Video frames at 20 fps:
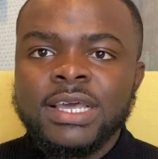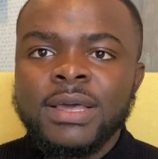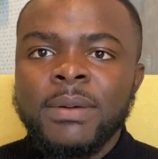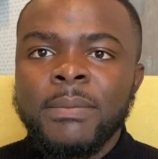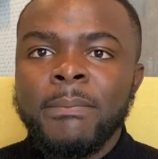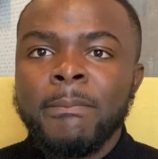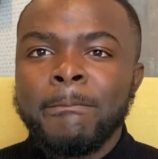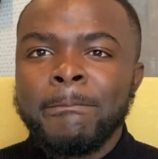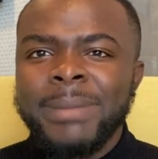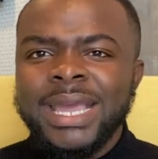
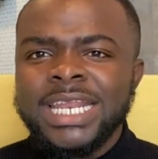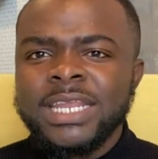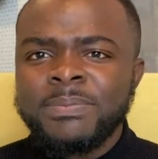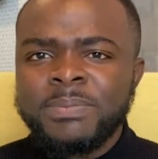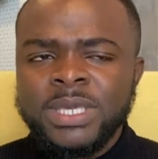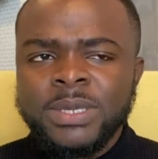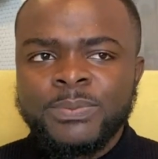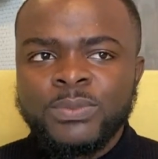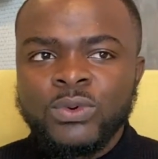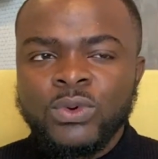Many
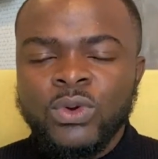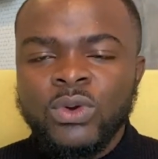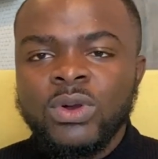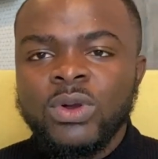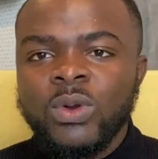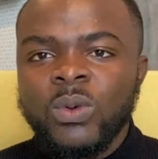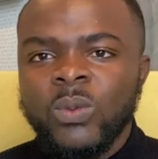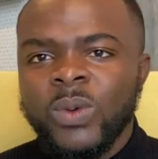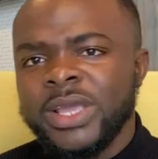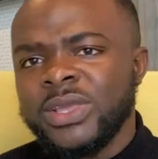people,
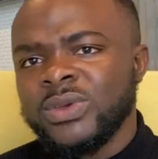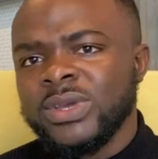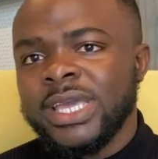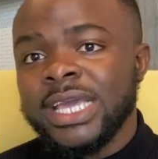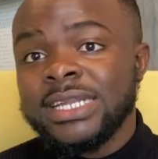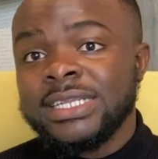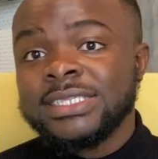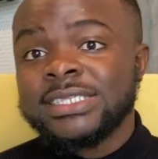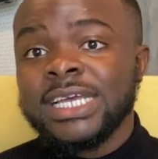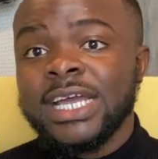when you
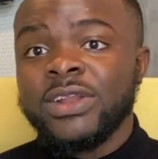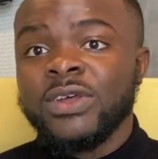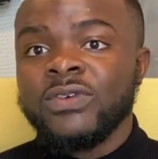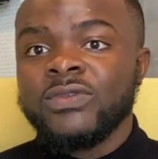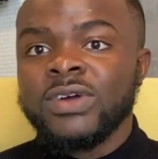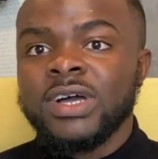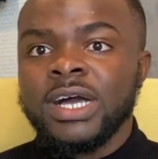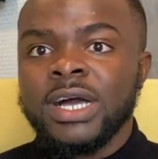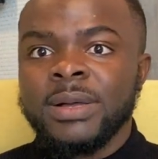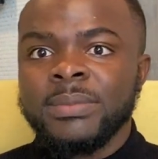get this kind
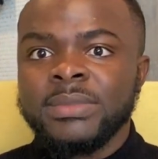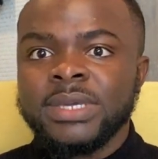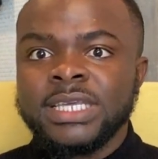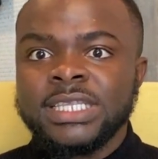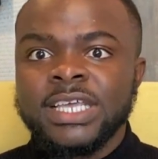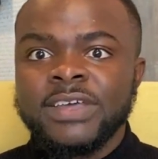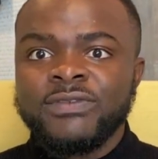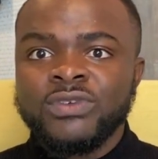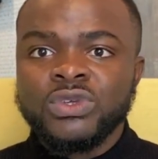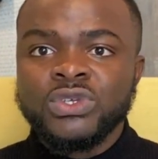of
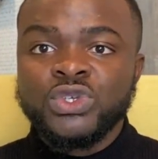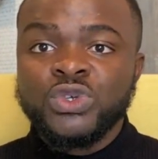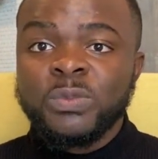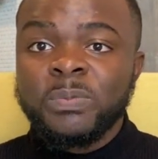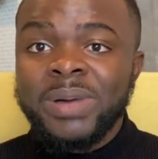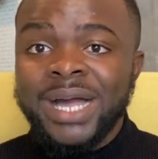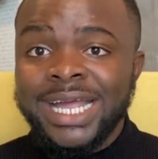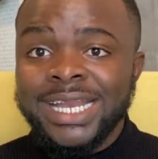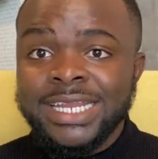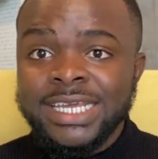interviews, you
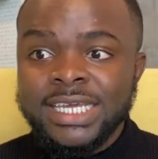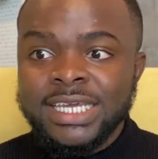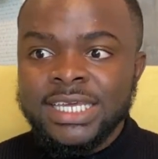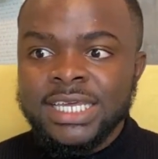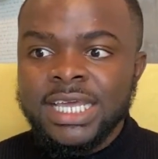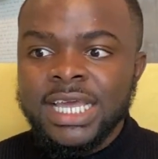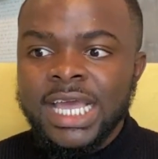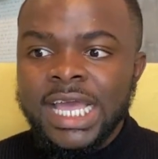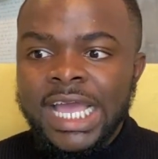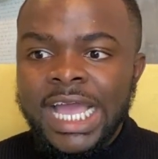panic,
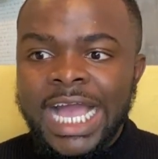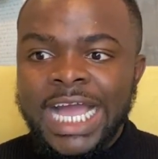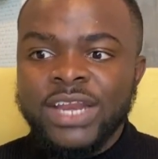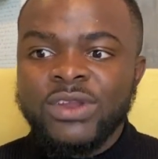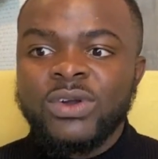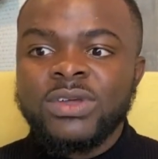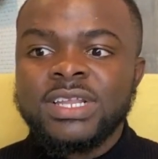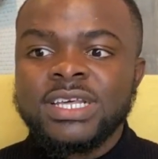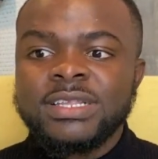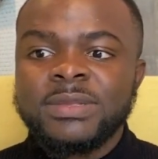and
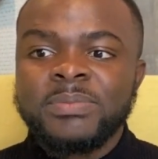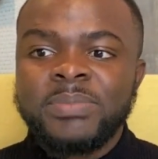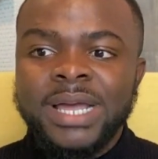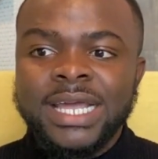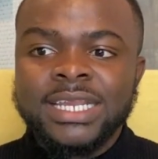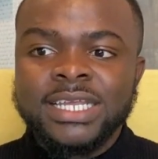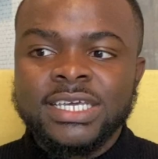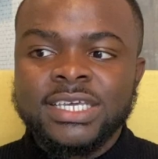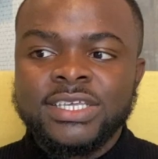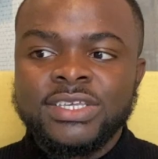under the
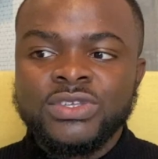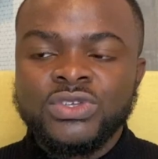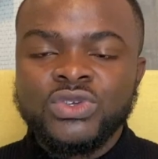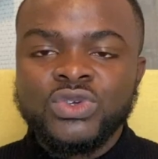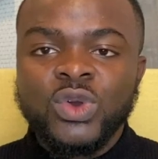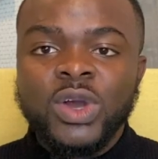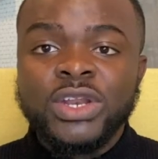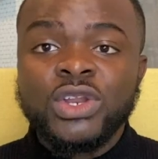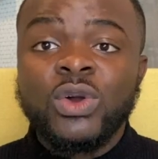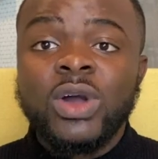panic,
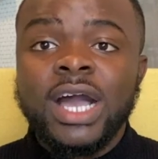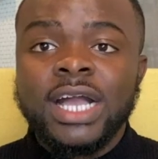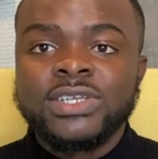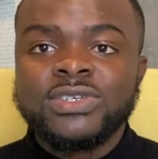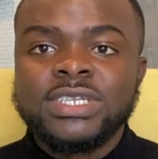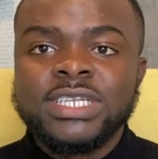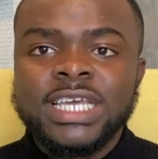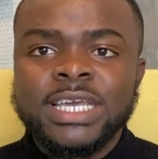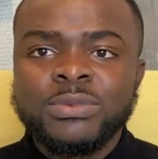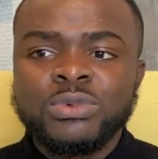you are not
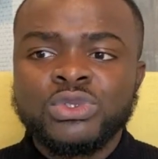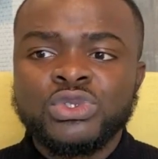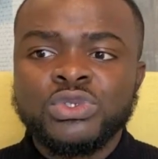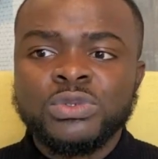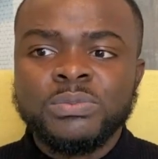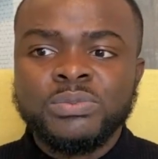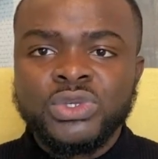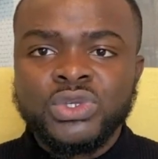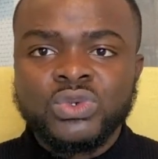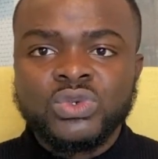actually able to
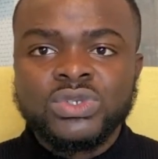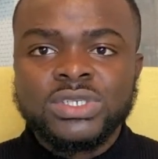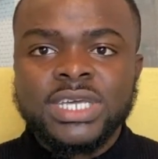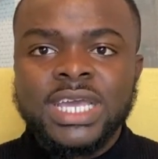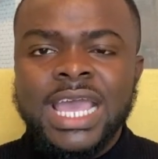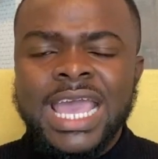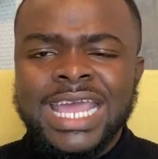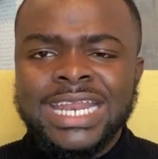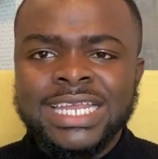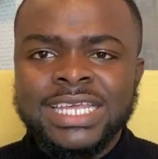build
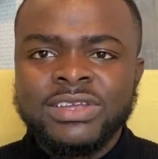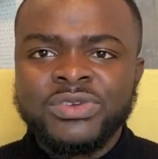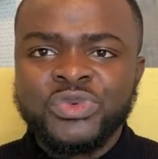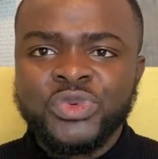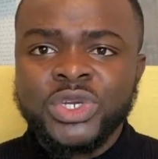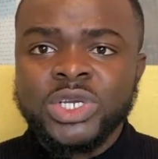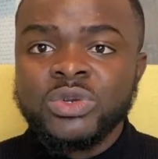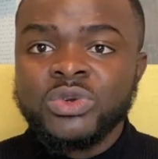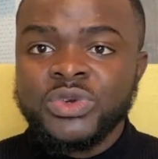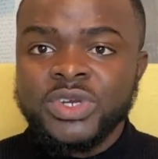any
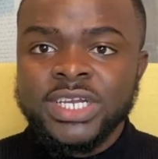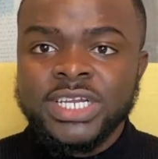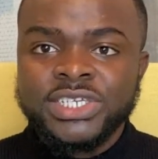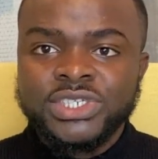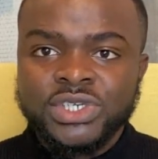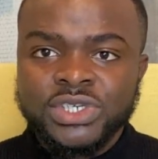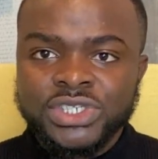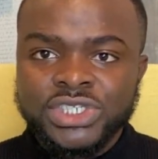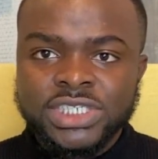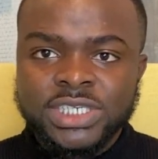real
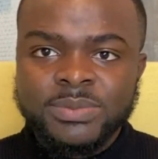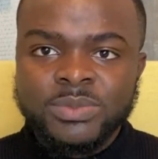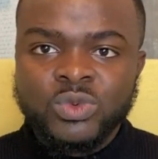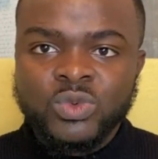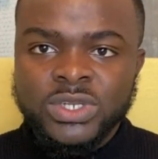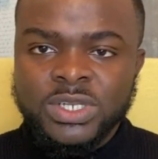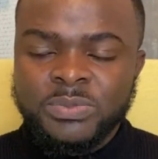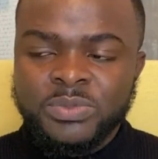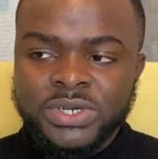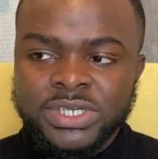relationship
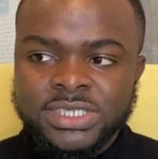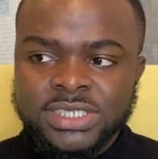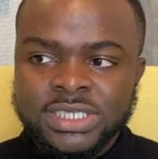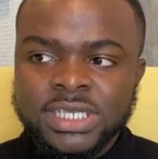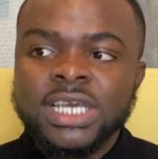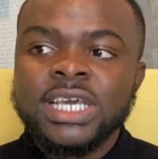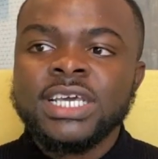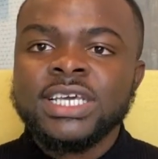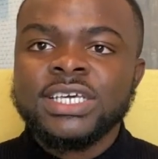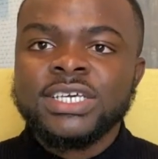with the person.
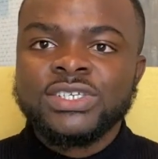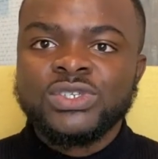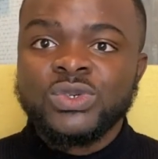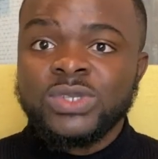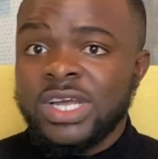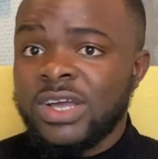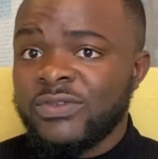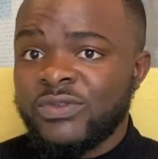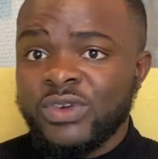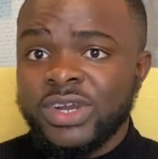So
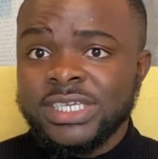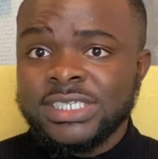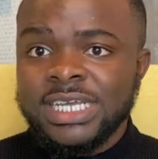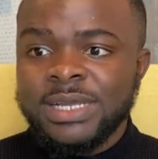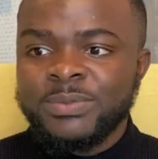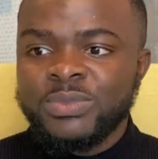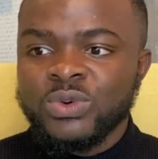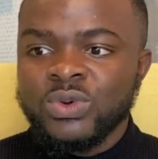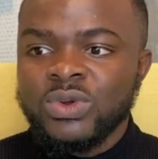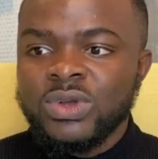now, for
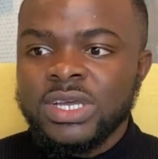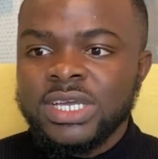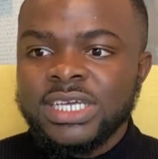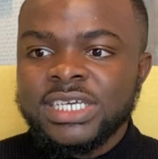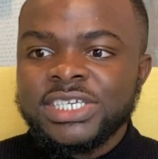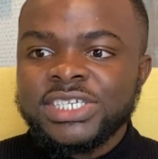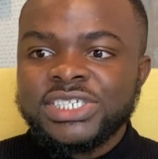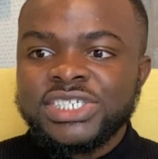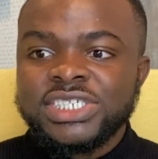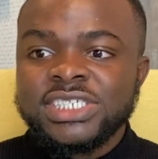example,
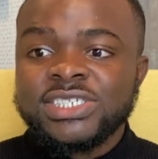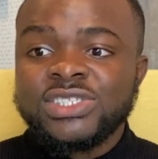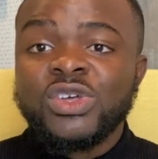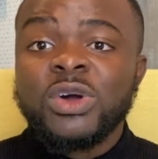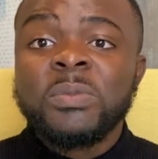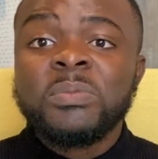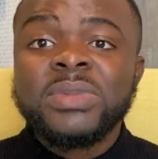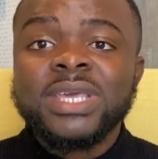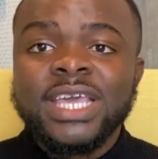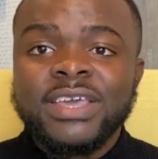she's
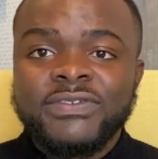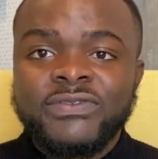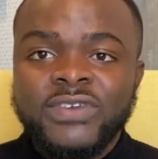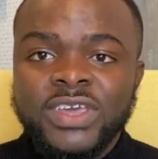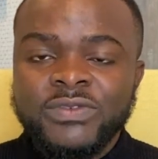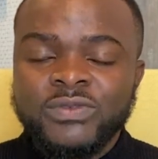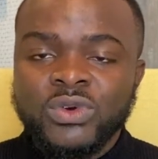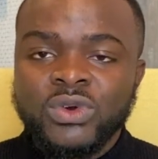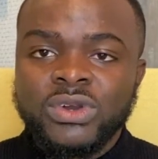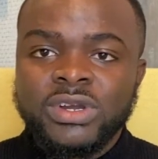done me a
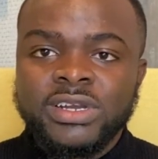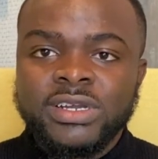favor.